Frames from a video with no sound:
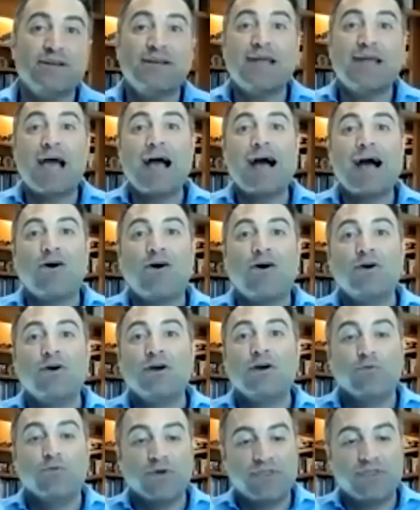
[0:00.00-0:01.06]
Now,
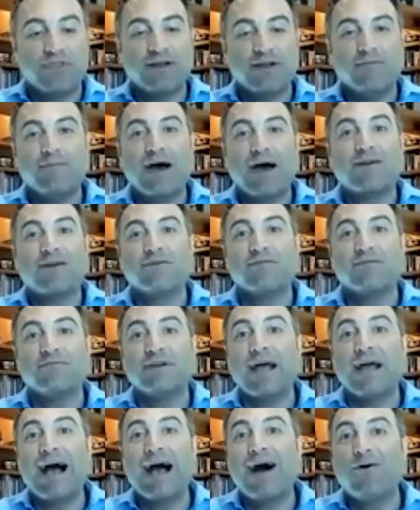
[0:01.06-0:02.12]
within a matter of an
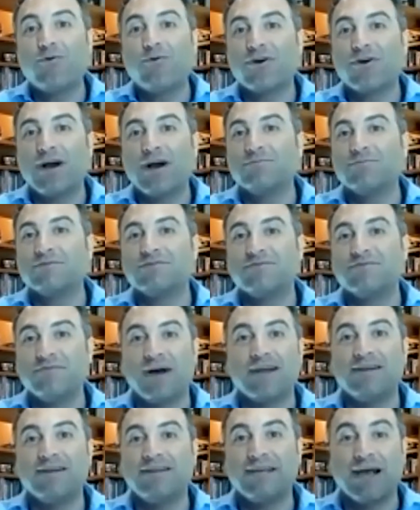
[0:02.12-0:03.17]
hour, I was
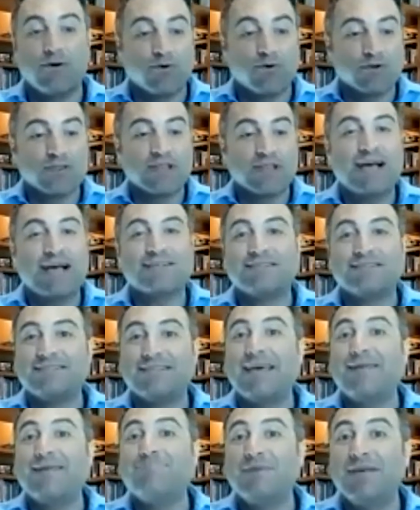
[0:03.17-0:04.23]
finding out, or less,
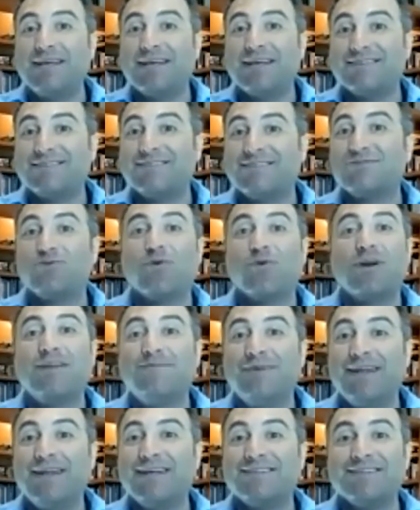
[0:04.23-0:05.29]
10 minutes, 20
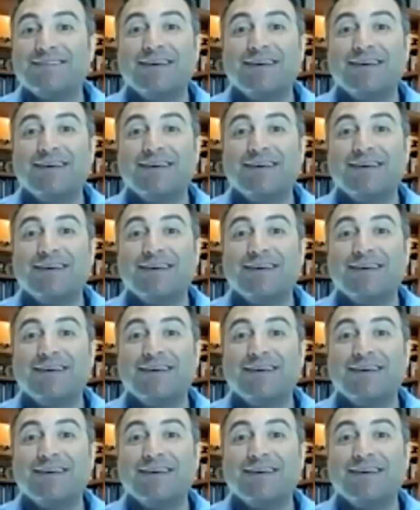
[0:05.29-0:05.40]
minutes.